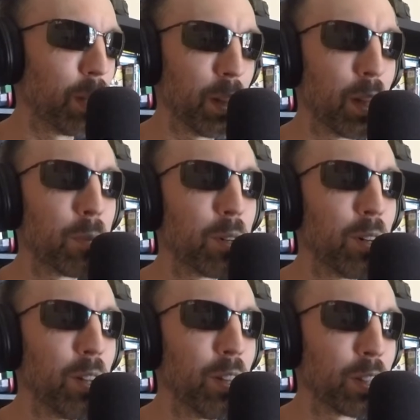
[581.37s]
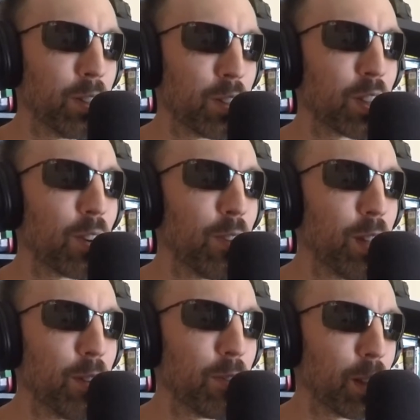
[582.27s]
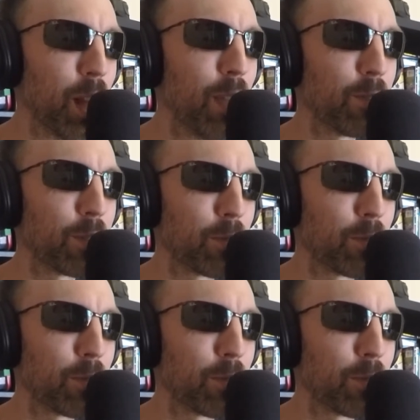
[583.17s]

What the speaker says: Liberal, conservative, left,